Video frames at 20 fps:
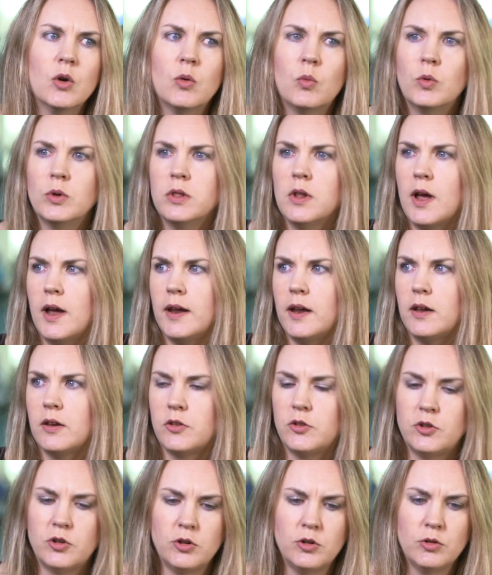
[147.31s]
would
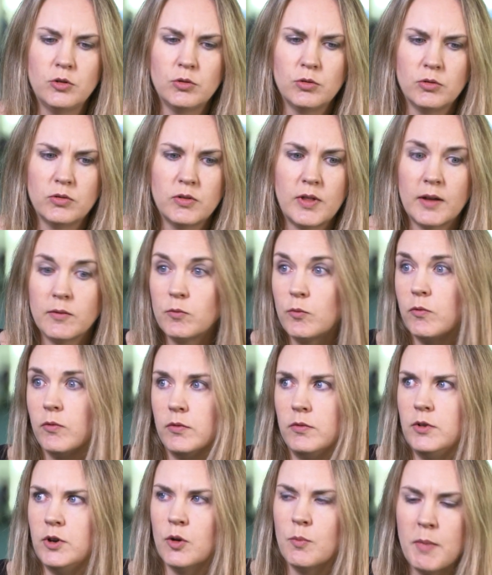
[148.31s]
like to, that
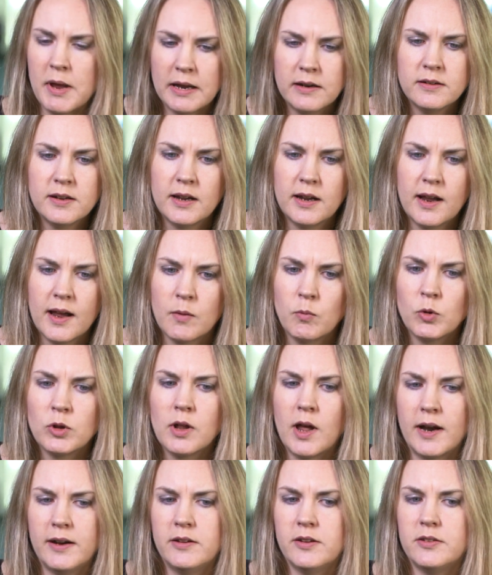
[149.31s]
you know, mandate and would
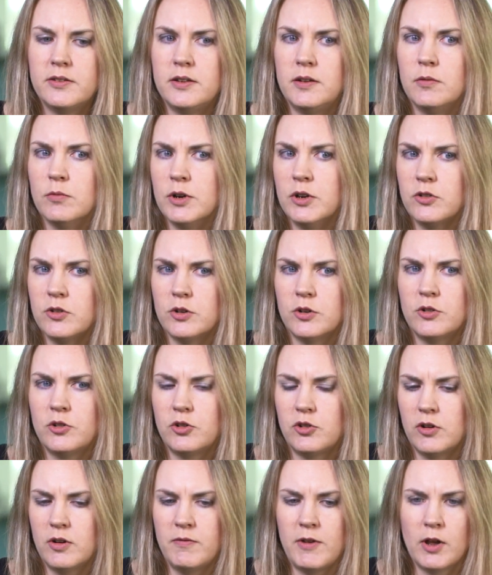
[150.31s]
like to see
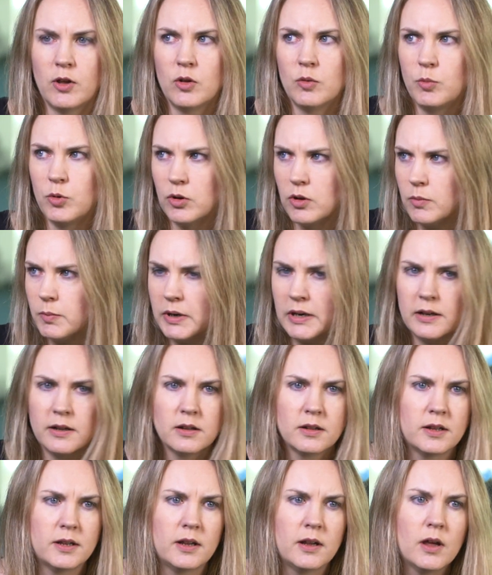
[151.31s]
research available
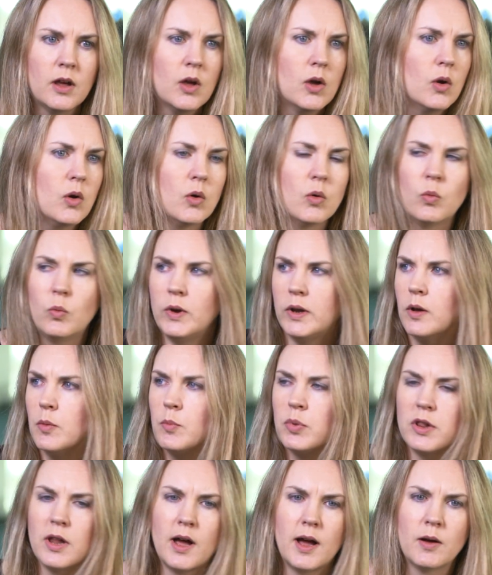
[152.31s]
immediately. We
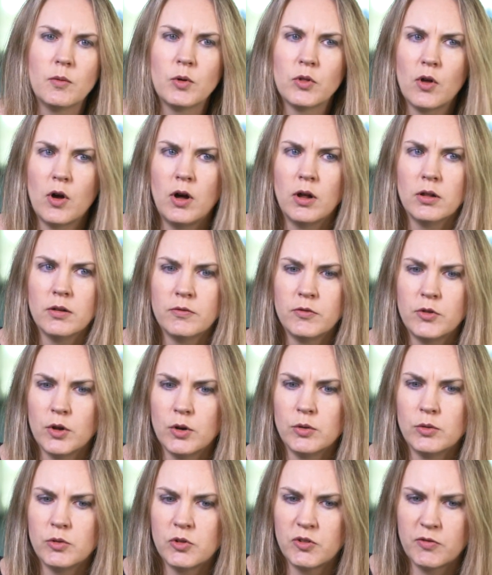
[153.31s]
comply with all of
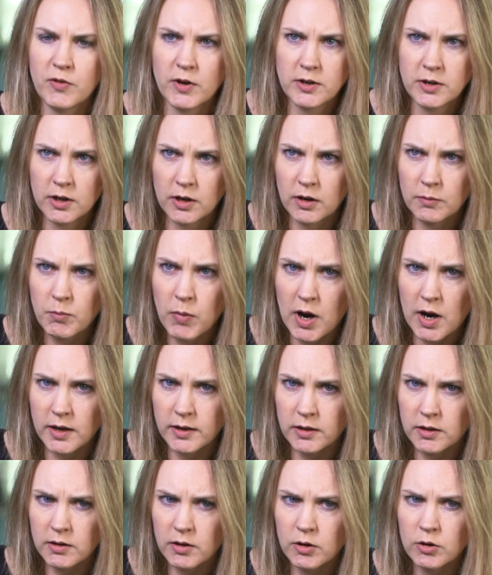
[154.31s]
those funding
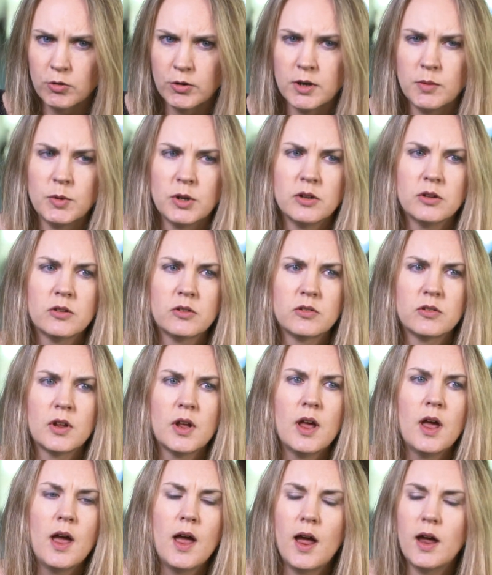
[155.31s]
body agreements,
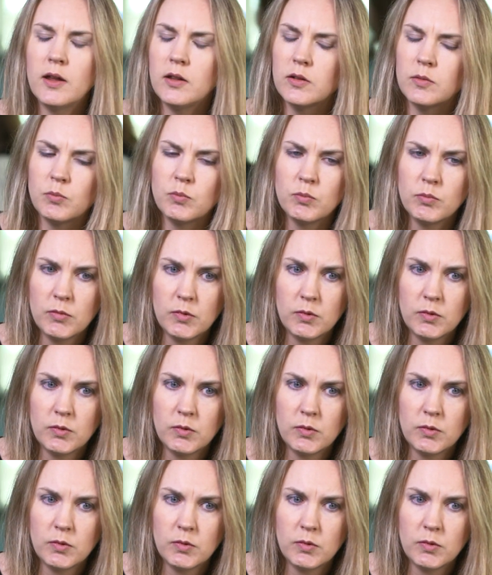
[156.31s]
and